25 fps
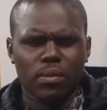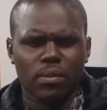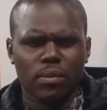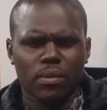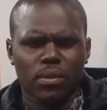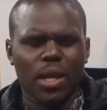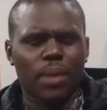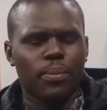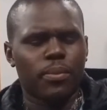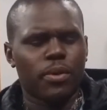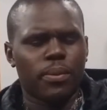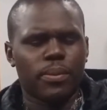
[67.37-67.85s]

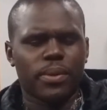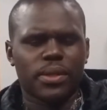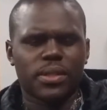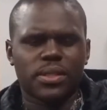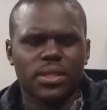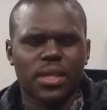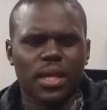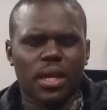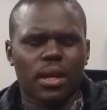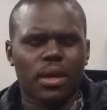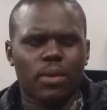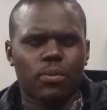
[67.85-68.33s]
not
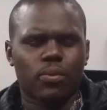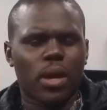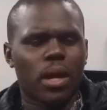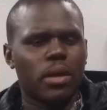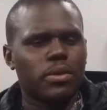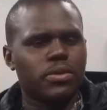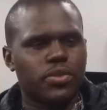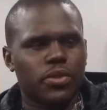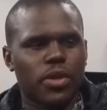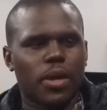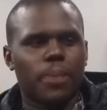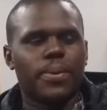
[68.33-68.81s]
Smurmills. Uh,
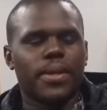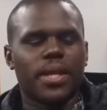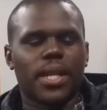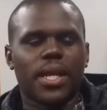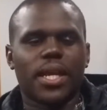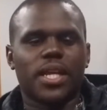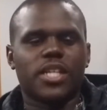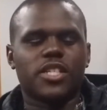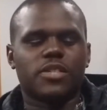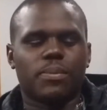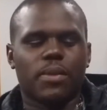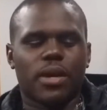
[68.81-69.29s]
round two, I played
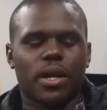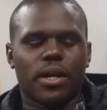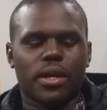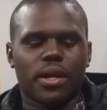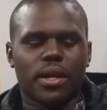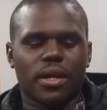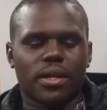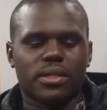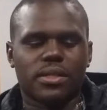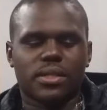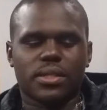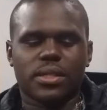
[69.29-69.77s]
against
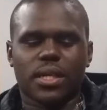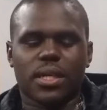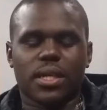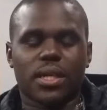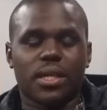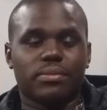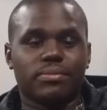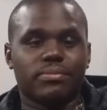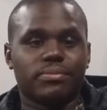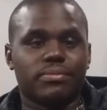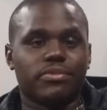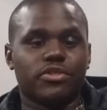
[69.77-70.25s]
Monarchs,
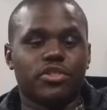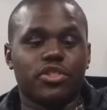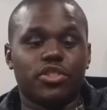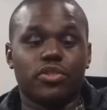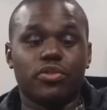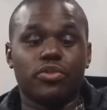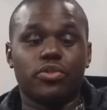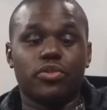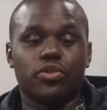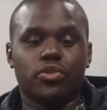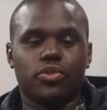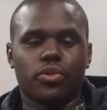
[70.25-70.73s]
and
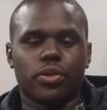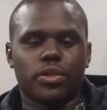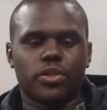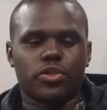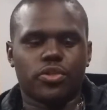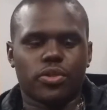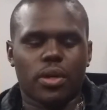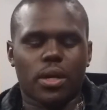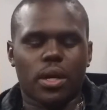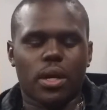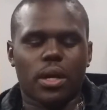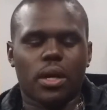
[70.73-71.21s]
you drew a
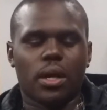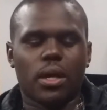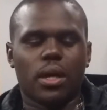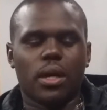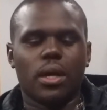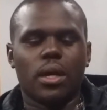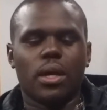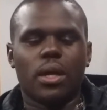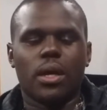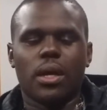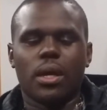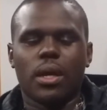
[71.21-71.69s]
draw.
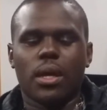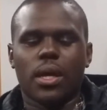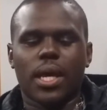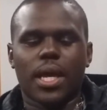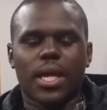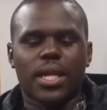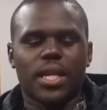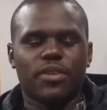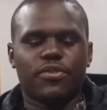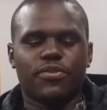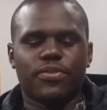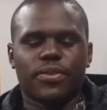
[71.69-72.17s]

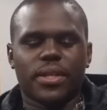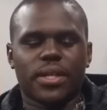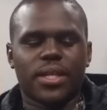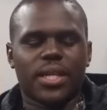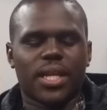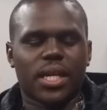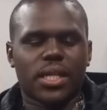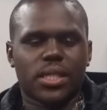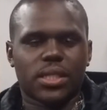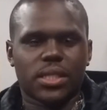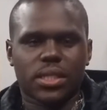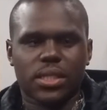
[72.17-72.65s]
And then for the
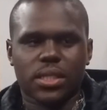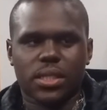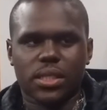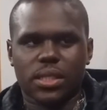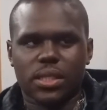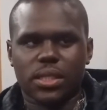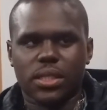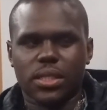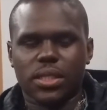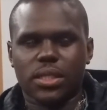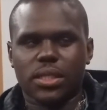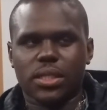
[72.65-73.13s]

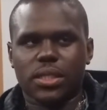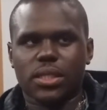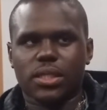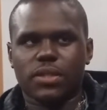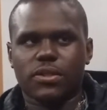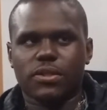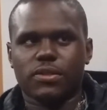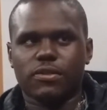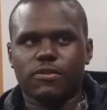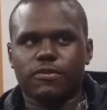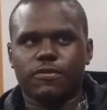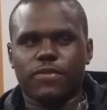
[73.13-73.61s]

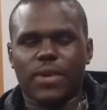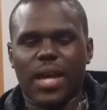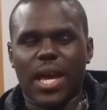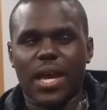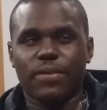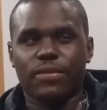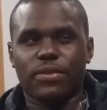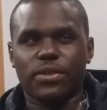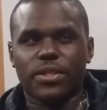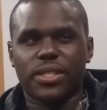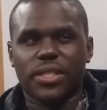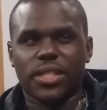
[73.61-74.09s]
next
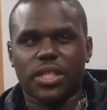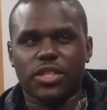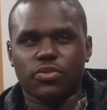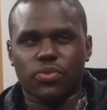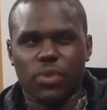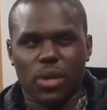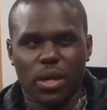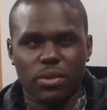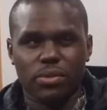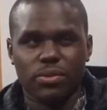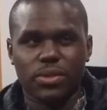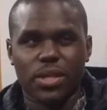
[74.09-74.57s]
five or six
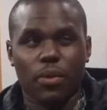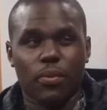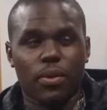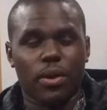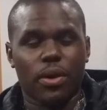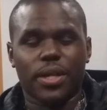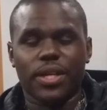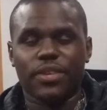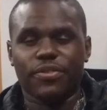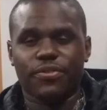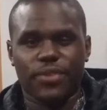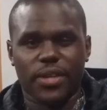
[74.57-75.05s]
rounds, I went
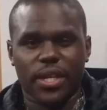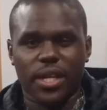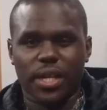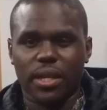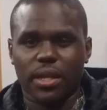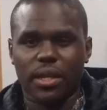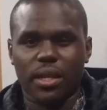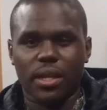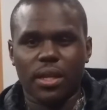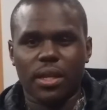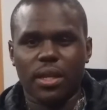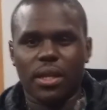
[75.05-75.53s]

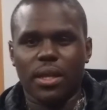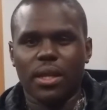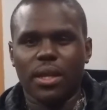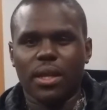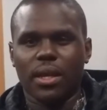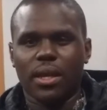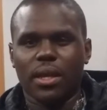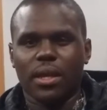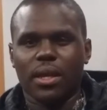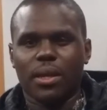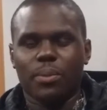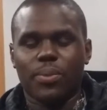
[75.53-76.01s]
undefeated.
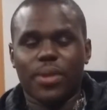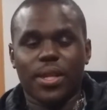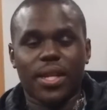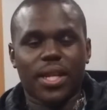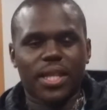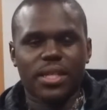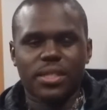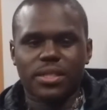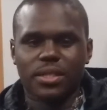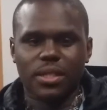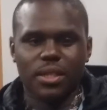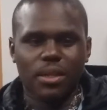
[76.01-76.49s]
Played
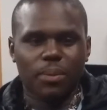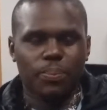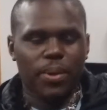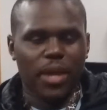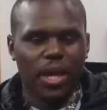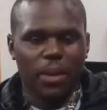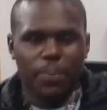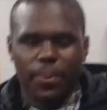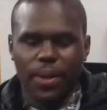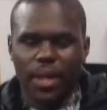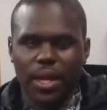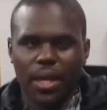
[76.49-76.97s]
against uh,
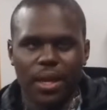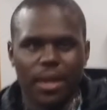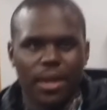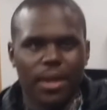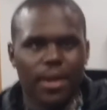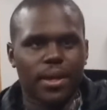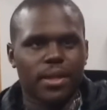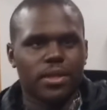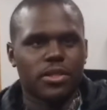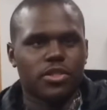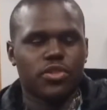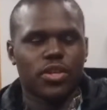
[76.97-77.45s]

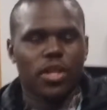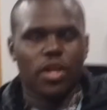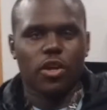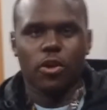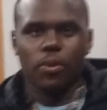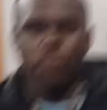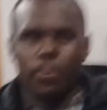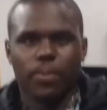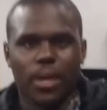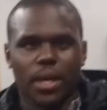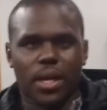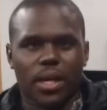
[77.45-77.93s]
Pepe and
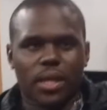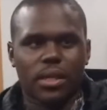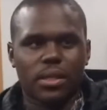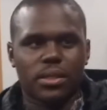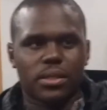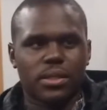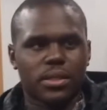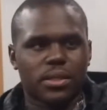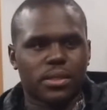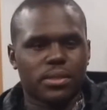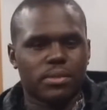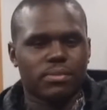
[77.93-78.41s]
Draco
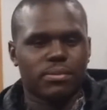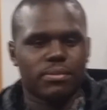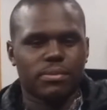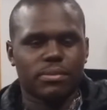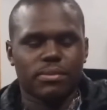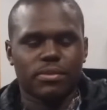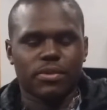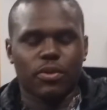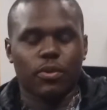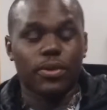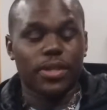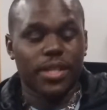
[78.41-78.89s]
Isles,
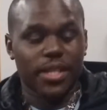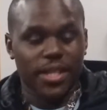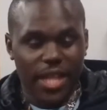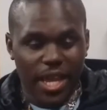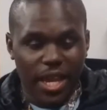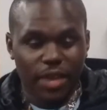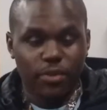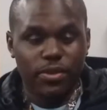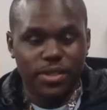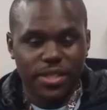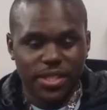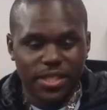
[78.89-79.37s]
and what the
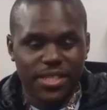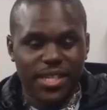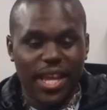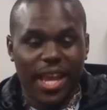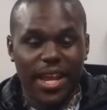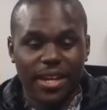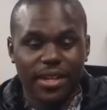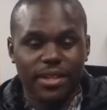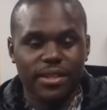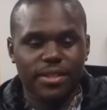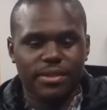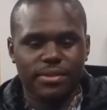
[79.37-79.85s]
deck was
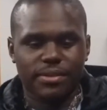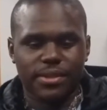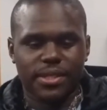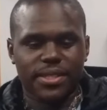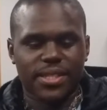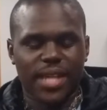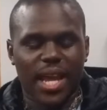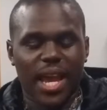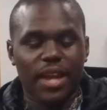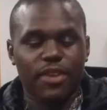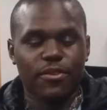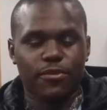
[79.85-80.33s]
designed,
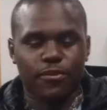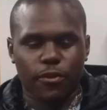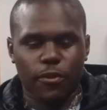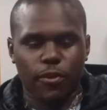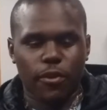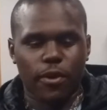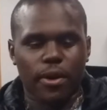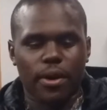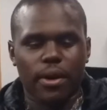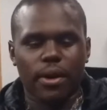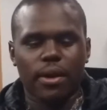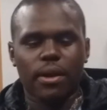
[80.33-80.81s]
designed
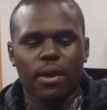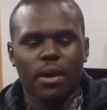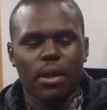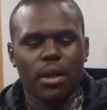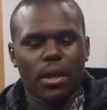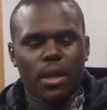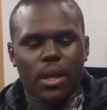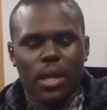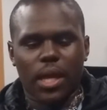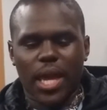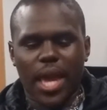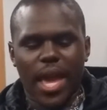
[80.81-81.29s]
for,
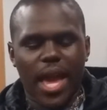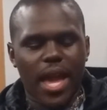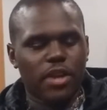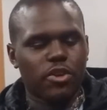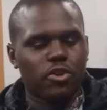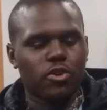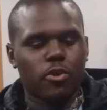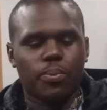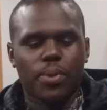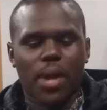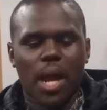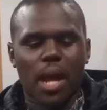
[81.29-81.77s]
it had
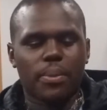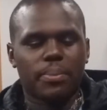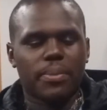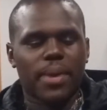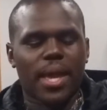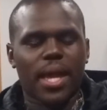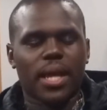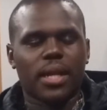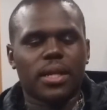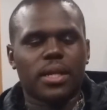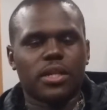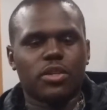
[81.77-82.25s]
no problem
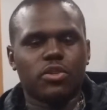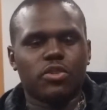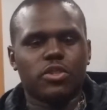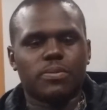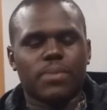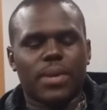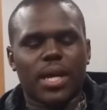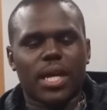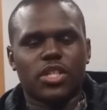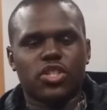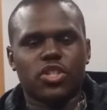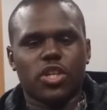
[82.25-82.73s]
handling those
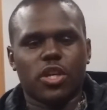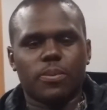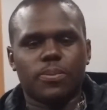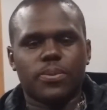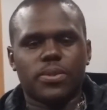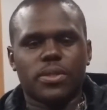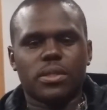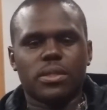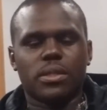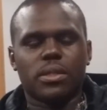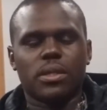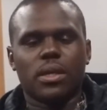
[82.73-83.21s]

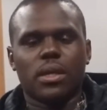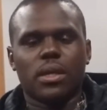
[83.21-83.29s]
matchups.